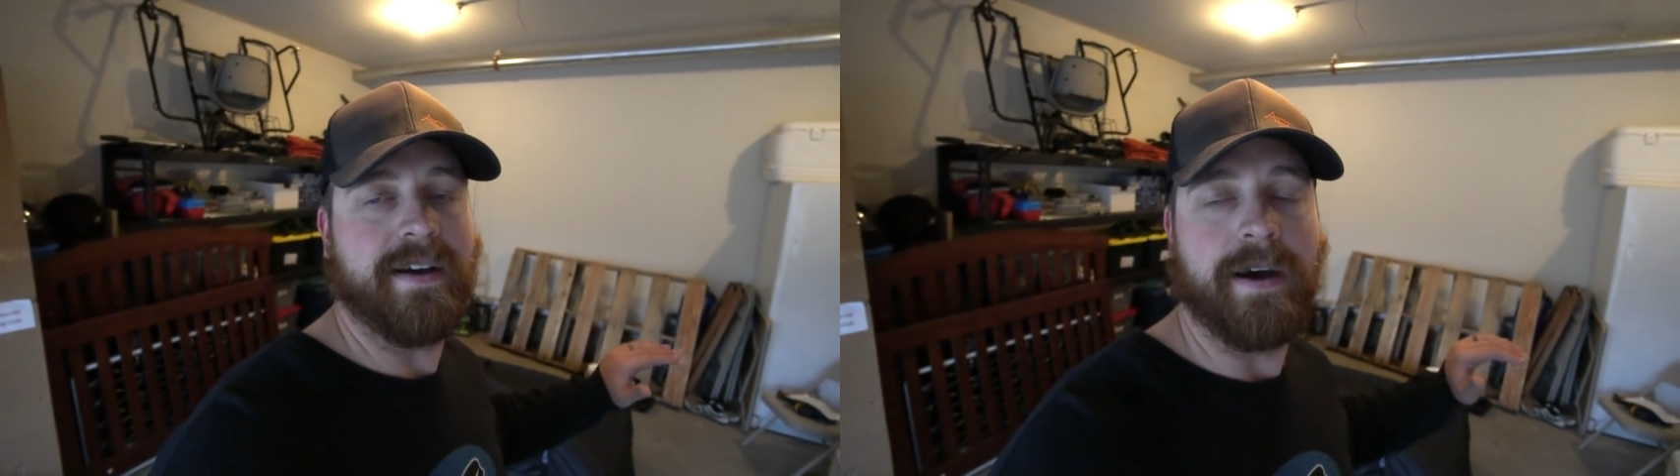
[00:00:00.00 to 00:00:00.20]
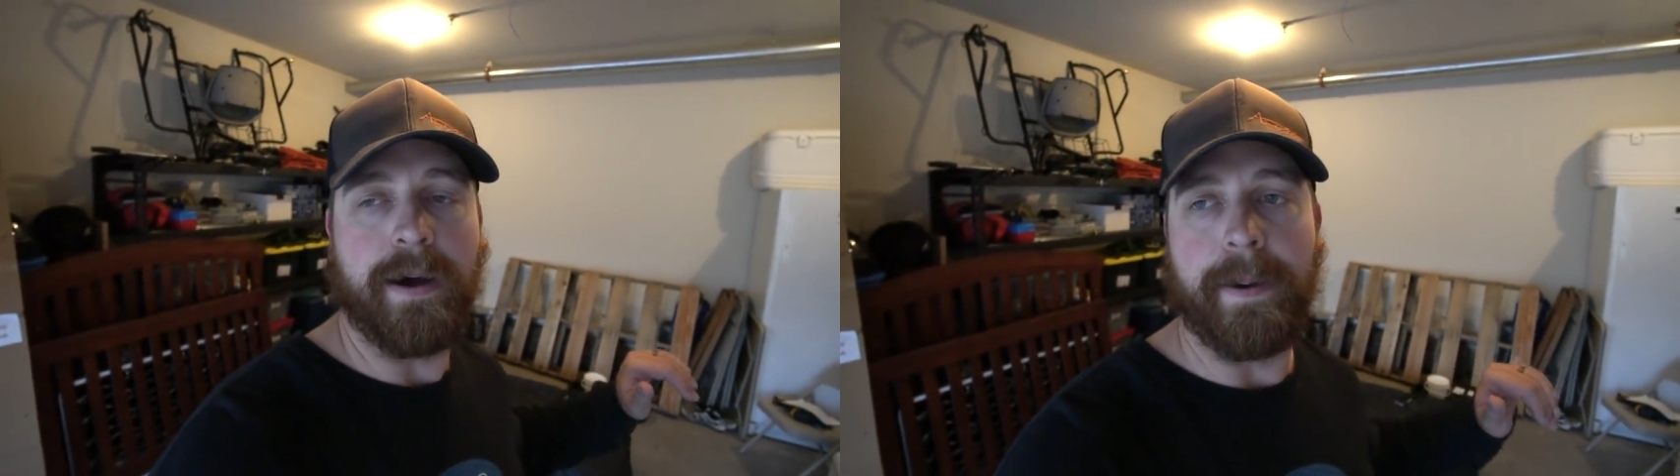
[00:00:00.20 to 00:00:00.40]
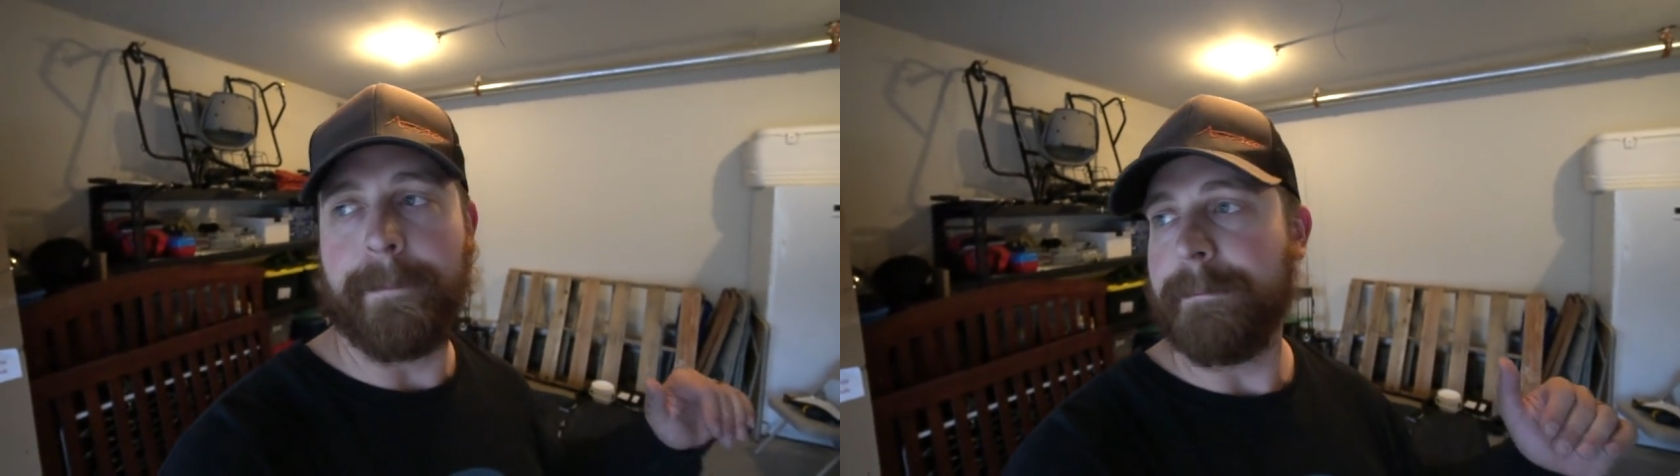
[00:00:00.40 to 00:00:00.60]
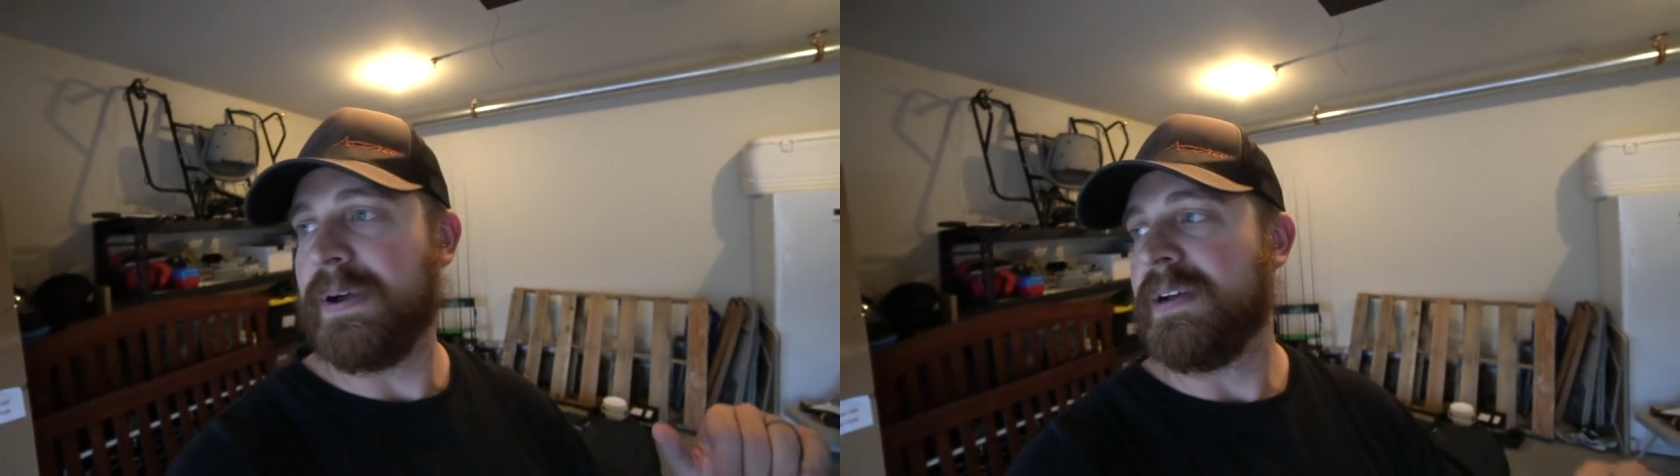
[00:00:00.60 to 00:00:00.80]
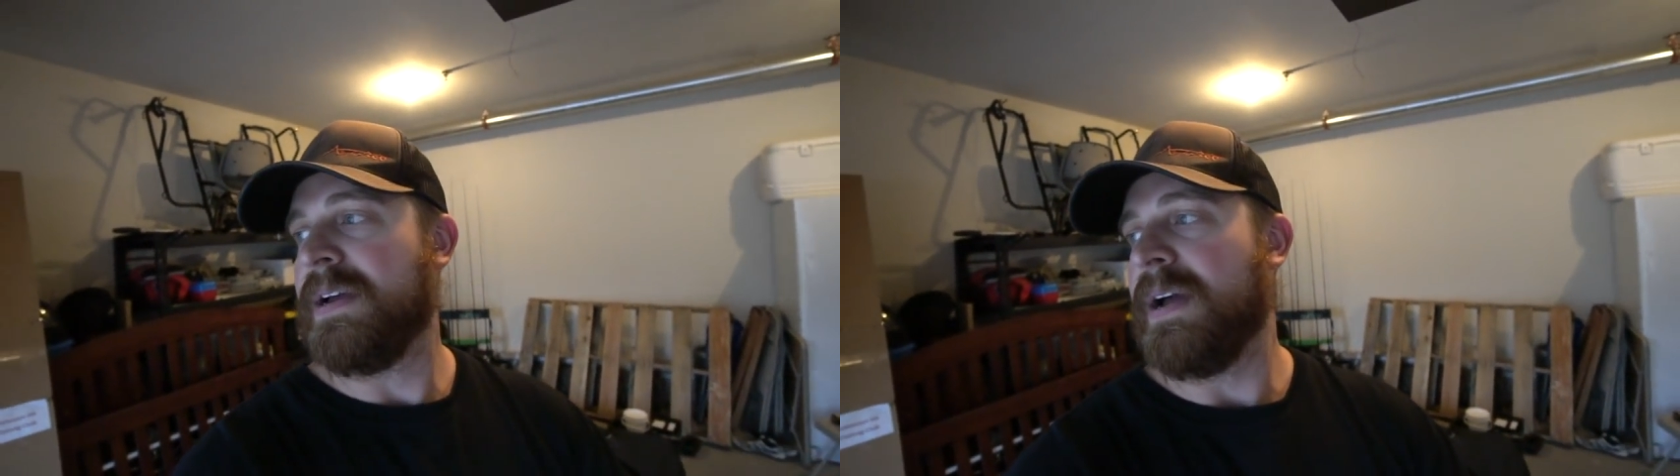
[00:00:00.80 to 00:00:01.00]
um,
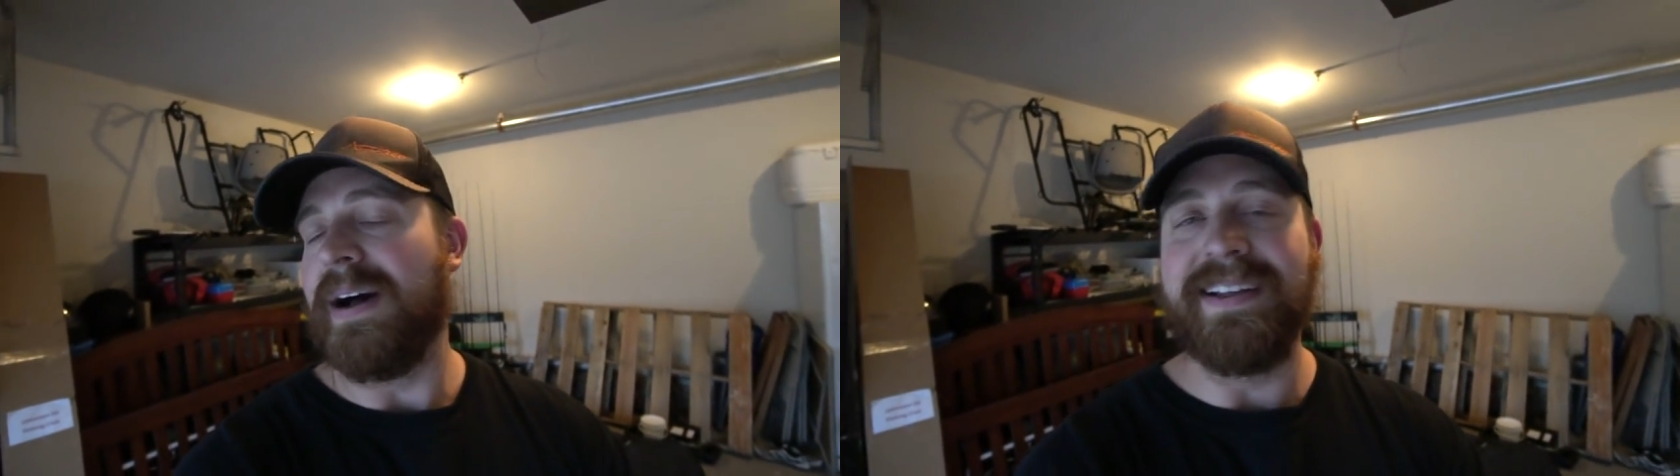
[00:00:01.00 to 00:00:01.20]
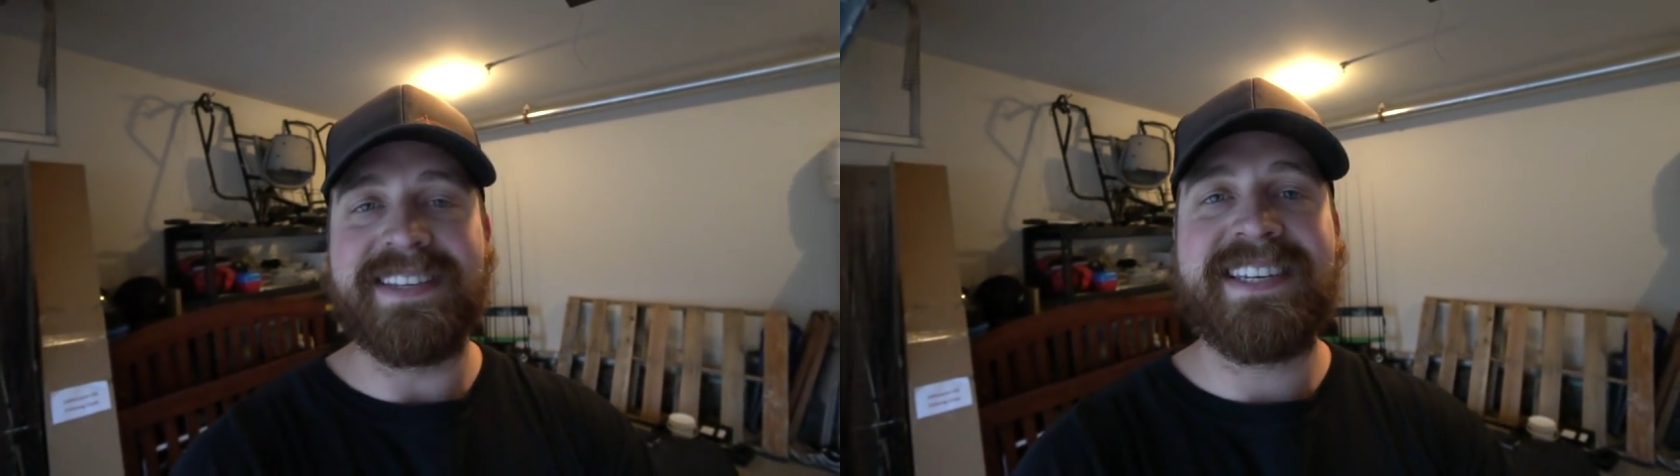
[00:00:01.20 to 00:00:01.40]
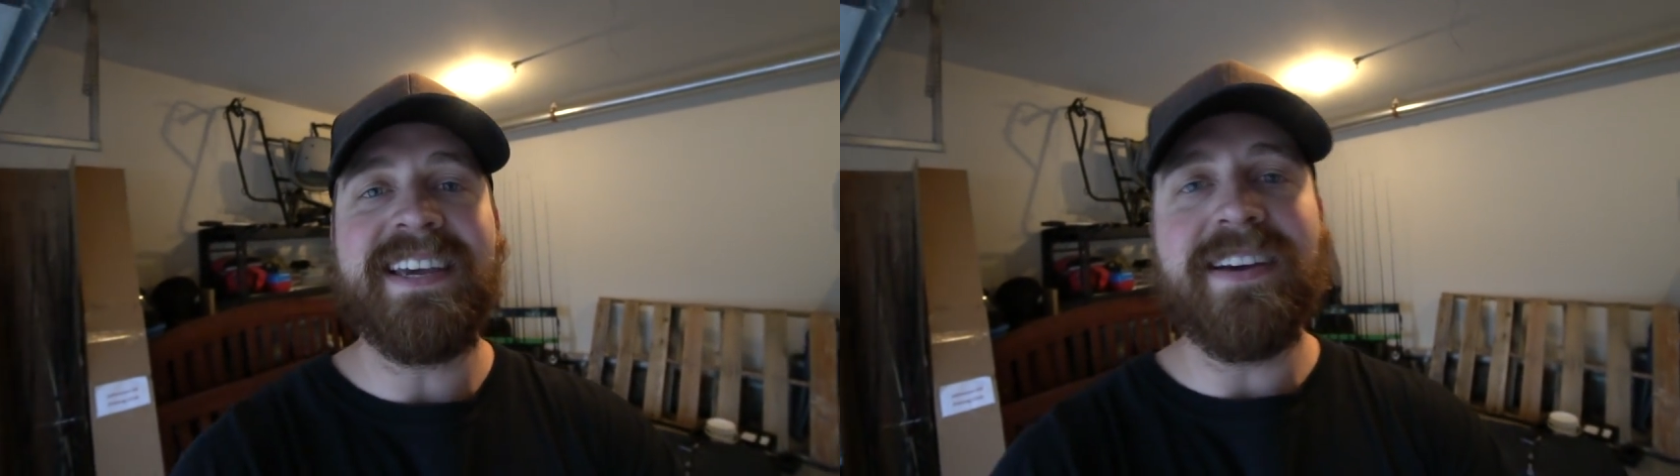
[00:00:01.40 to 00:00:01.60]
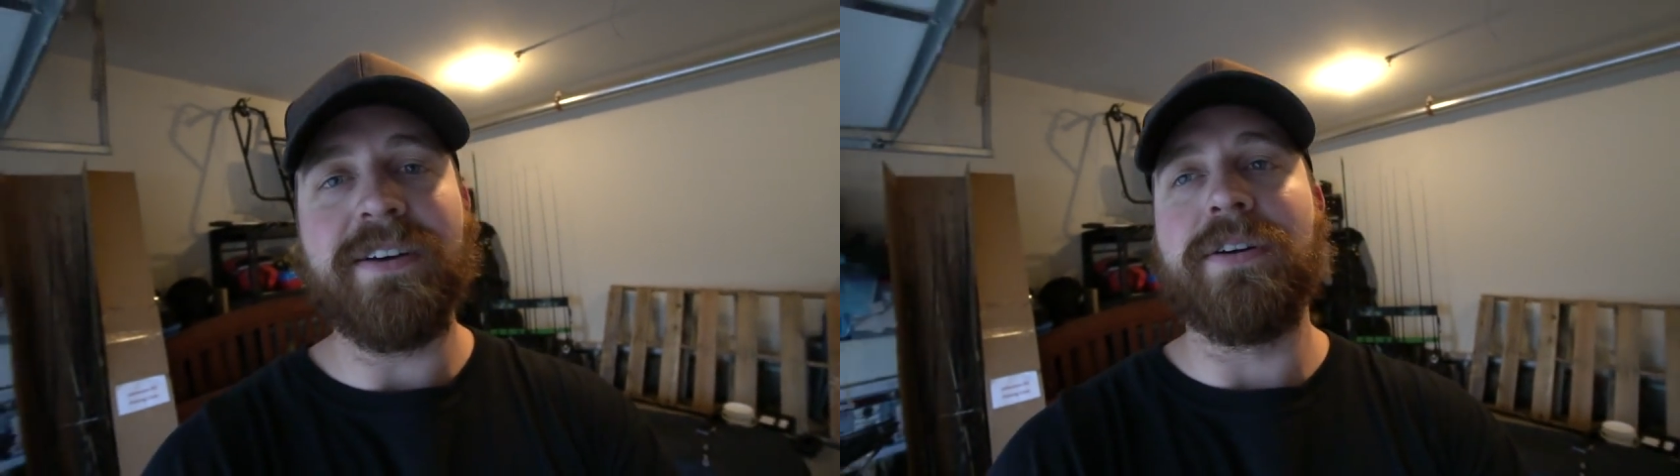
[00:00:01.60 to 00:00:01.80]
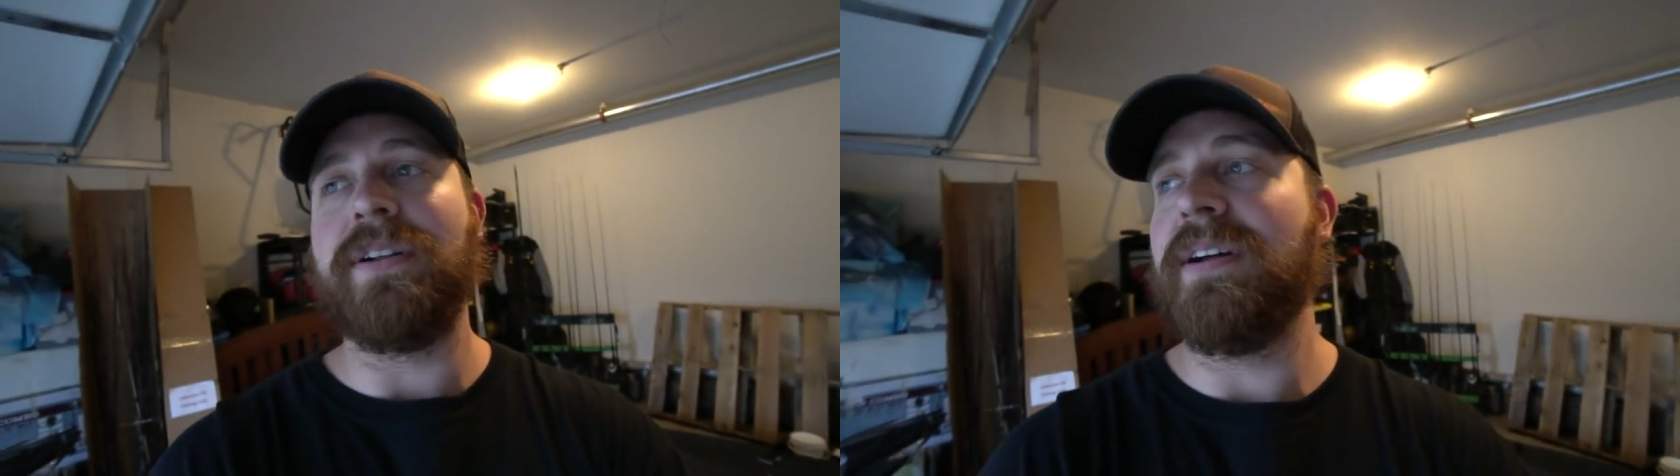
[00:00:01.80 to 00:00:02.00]

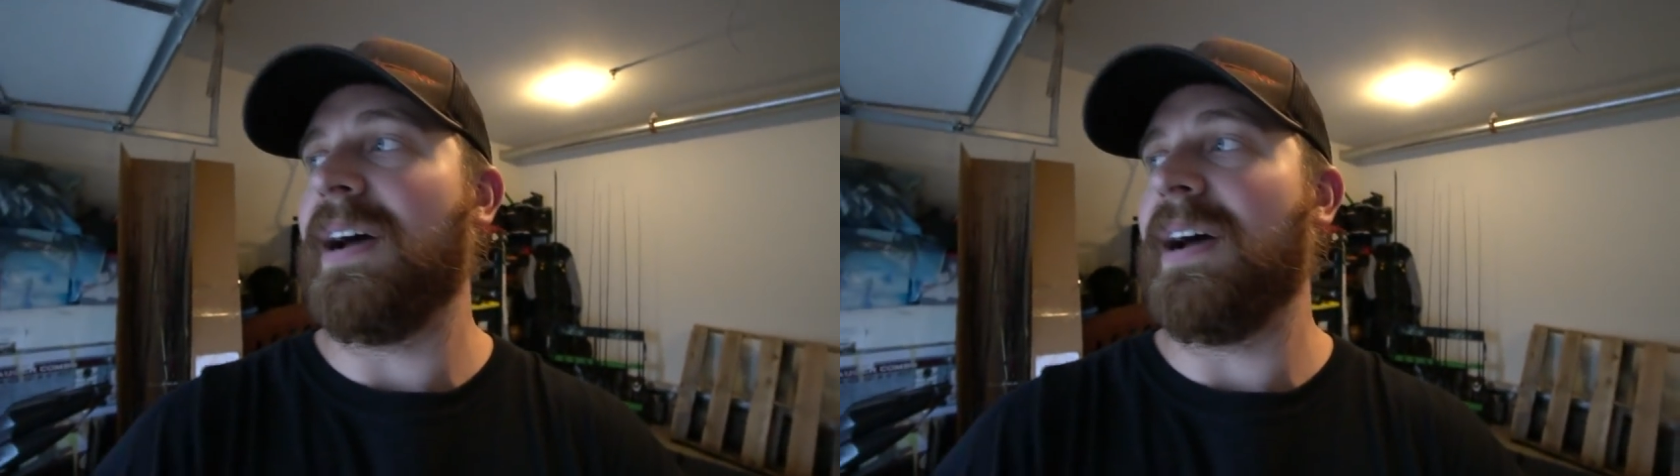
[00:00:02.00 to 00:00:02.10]
until